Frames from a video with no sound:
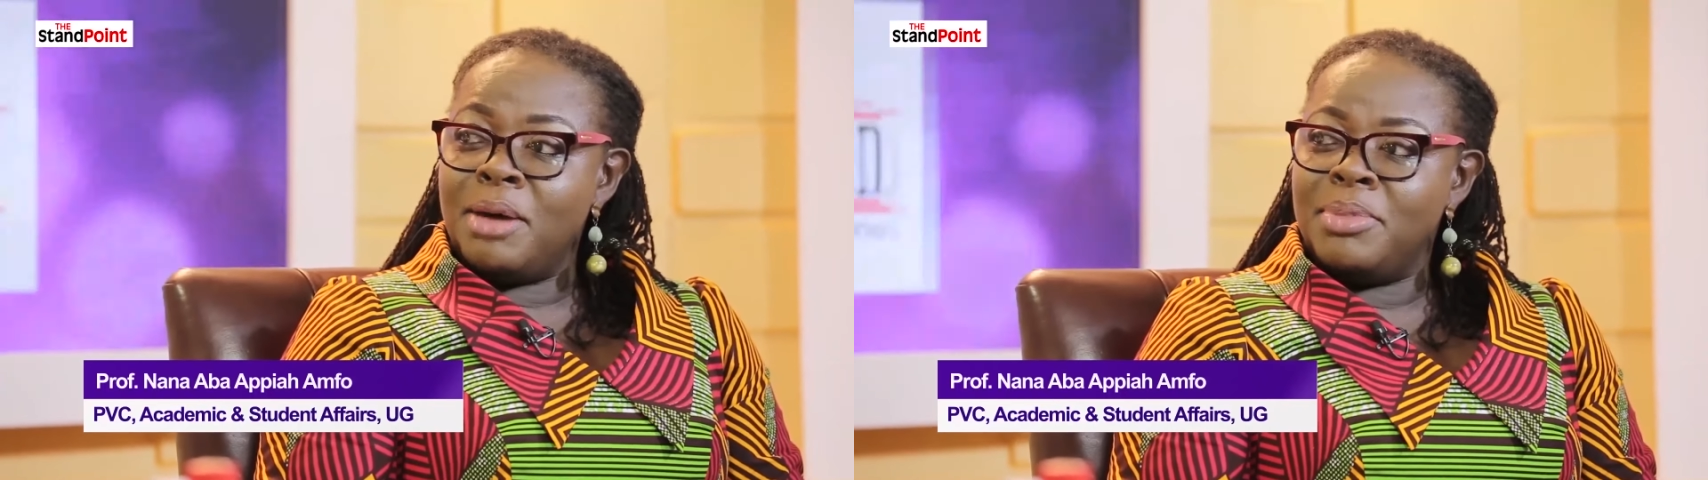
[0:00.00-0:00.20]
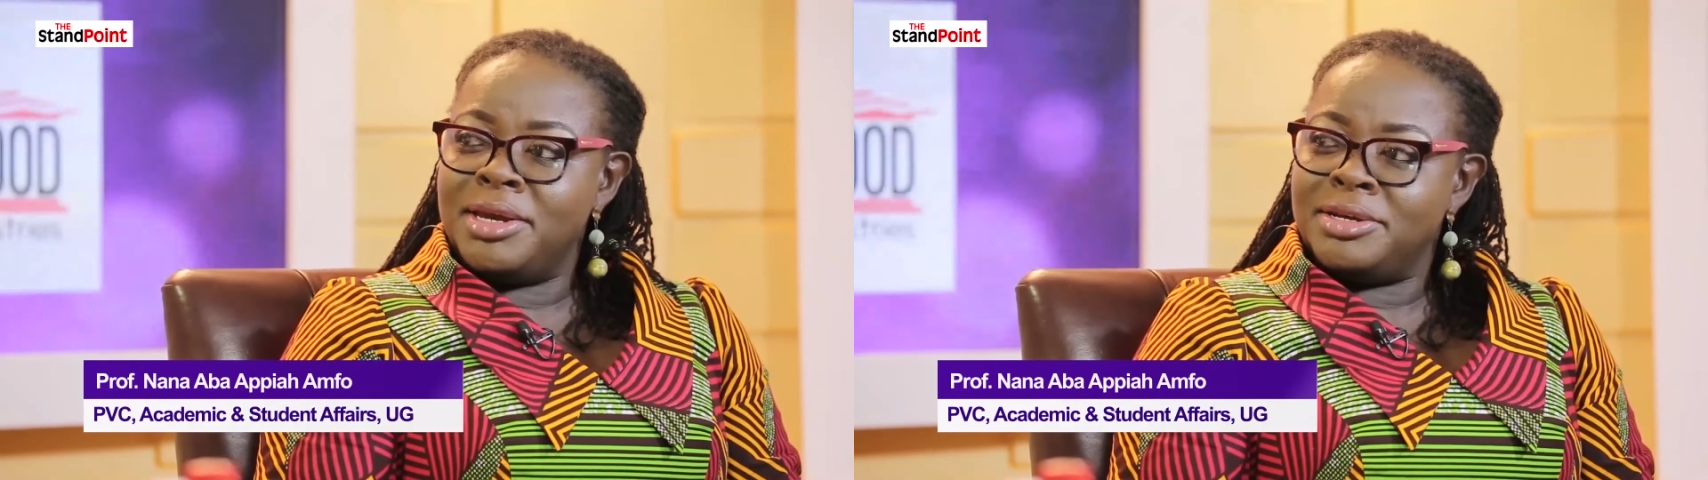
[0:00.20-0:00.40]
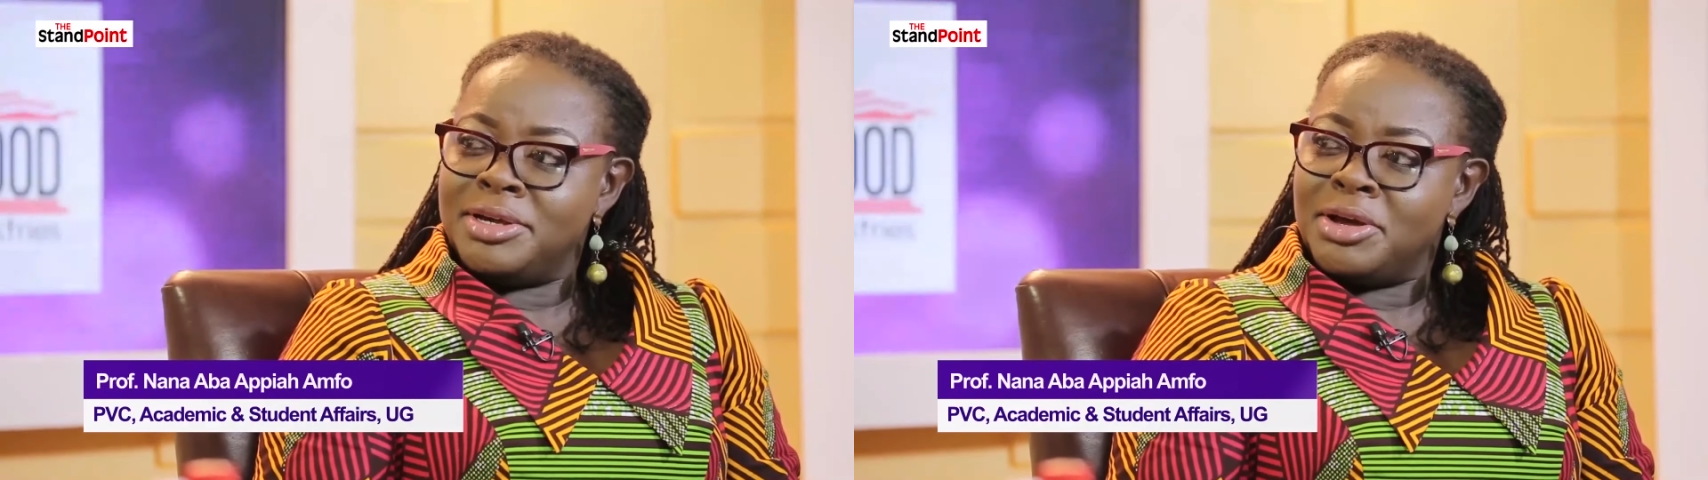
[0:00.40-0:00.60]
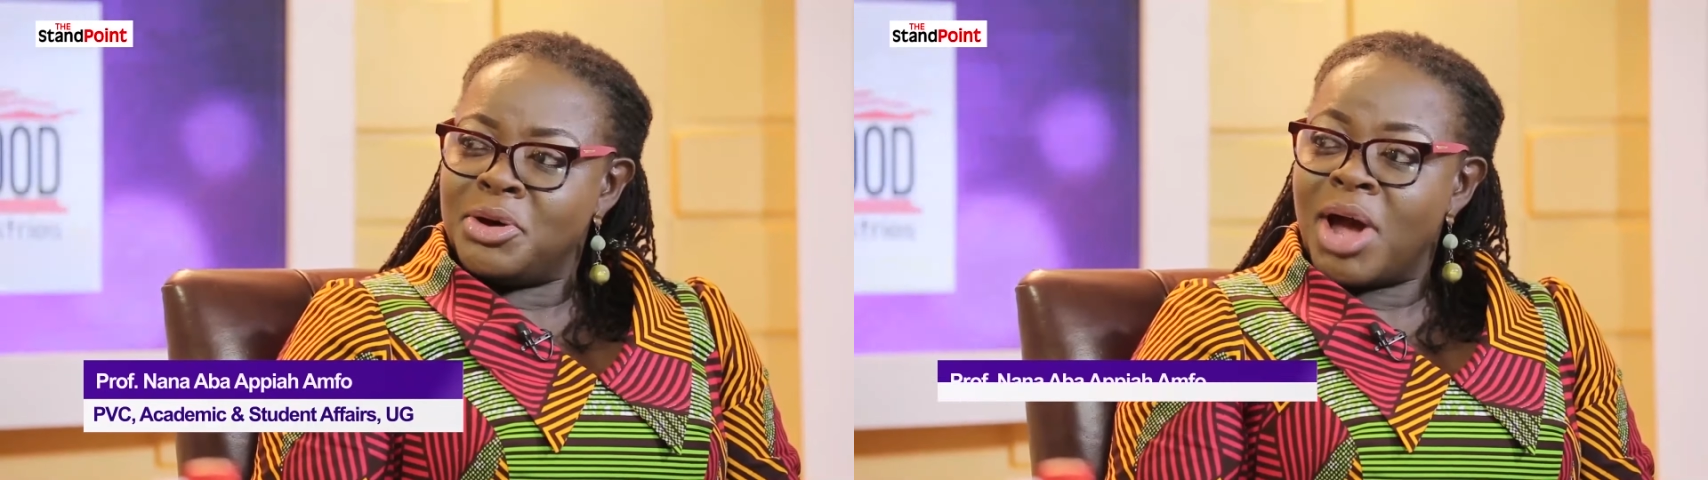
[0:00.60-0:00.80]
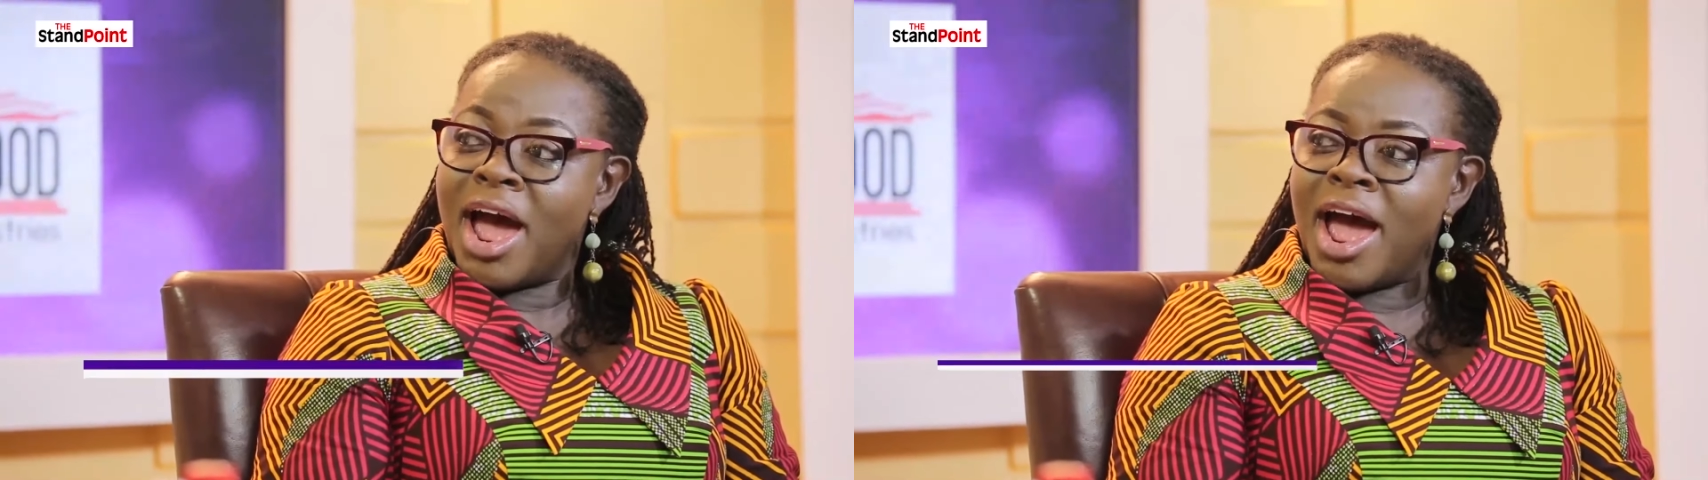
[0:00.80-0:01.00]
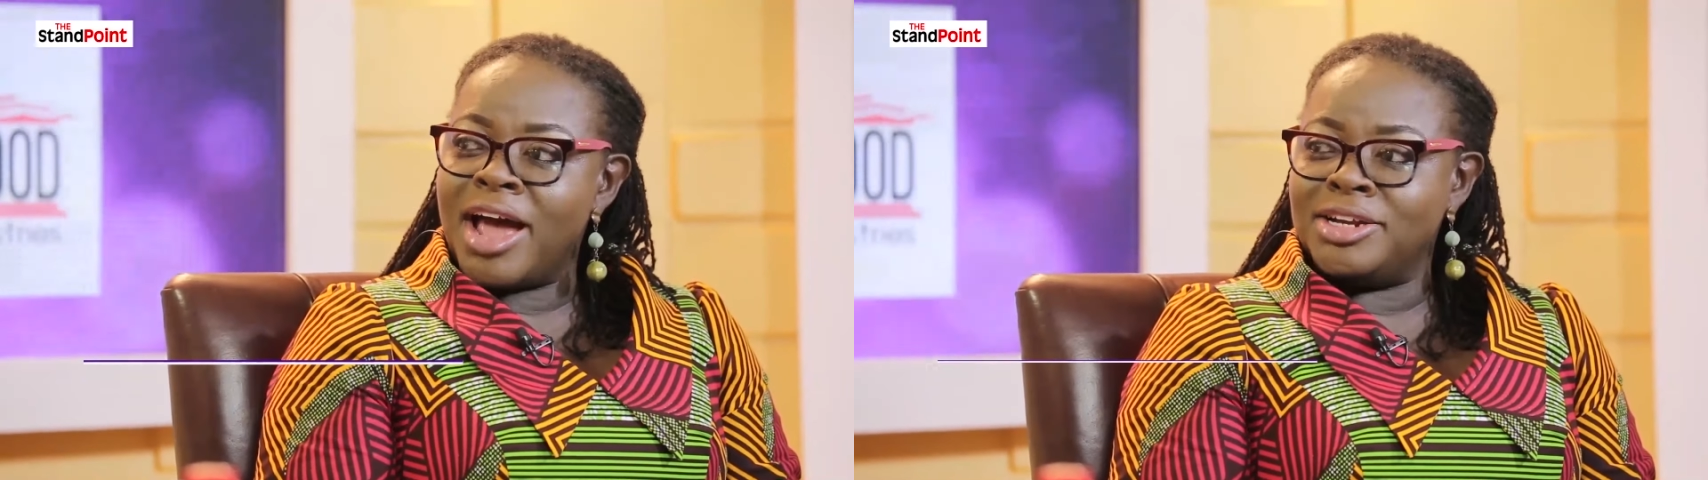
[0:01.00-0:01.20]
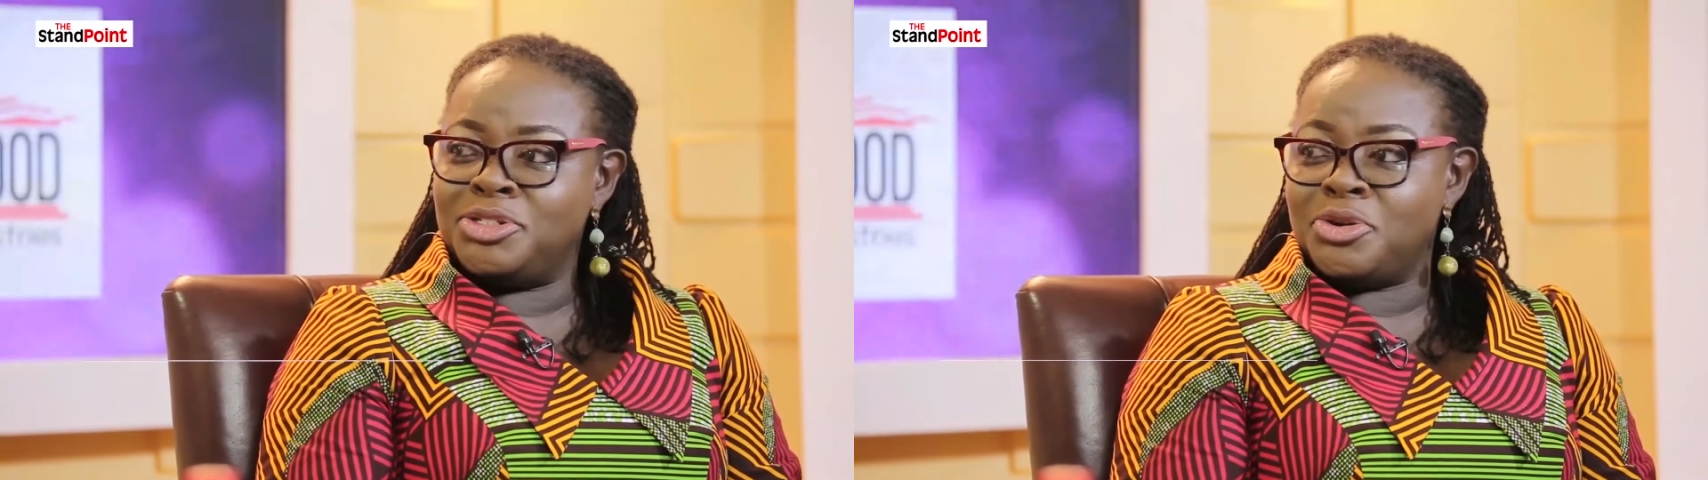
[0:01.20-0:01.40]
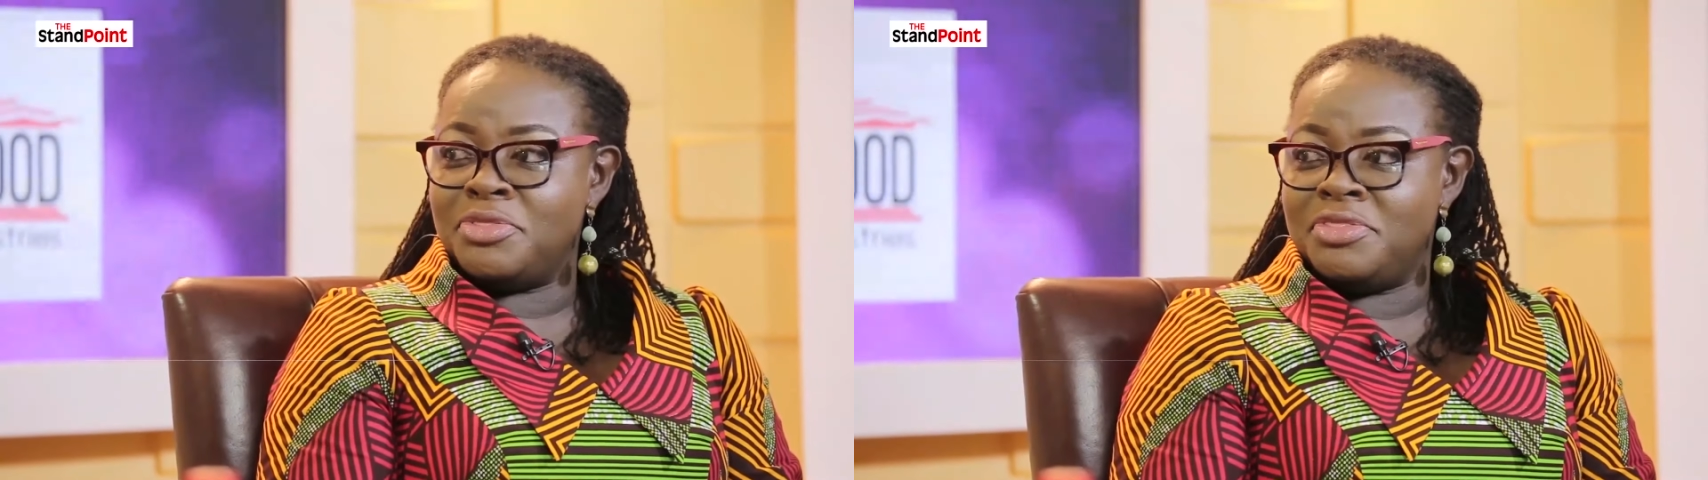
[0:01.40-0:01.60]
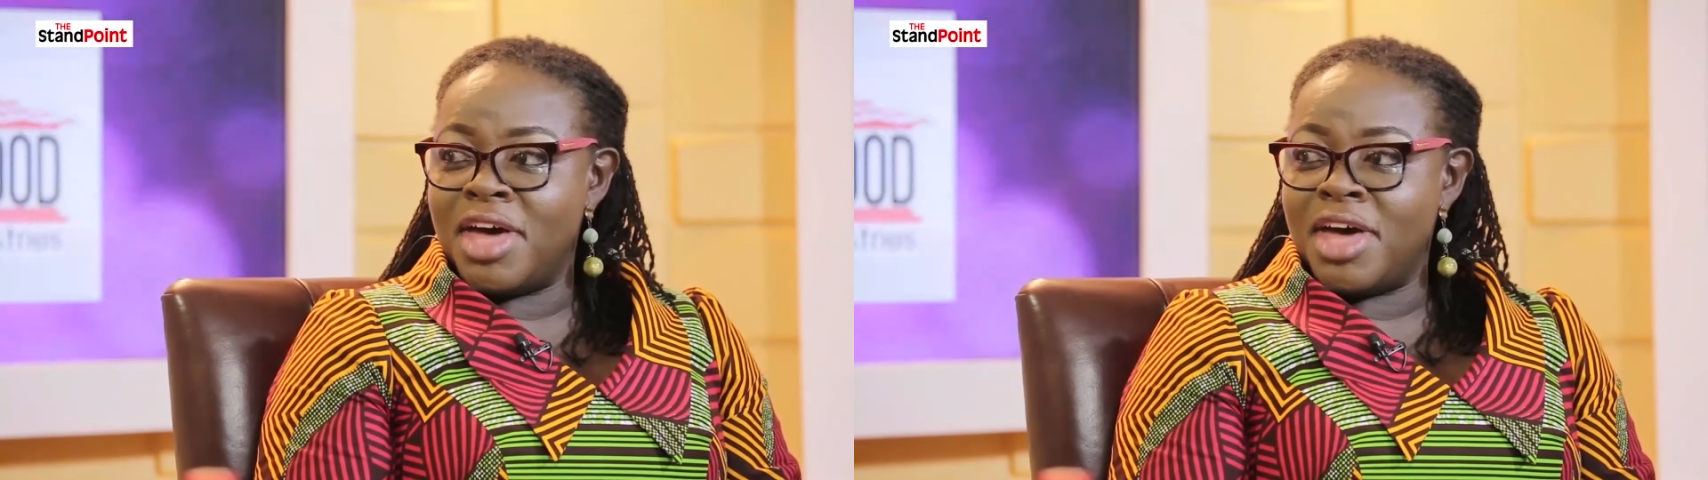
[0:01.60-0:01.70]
bit hashed on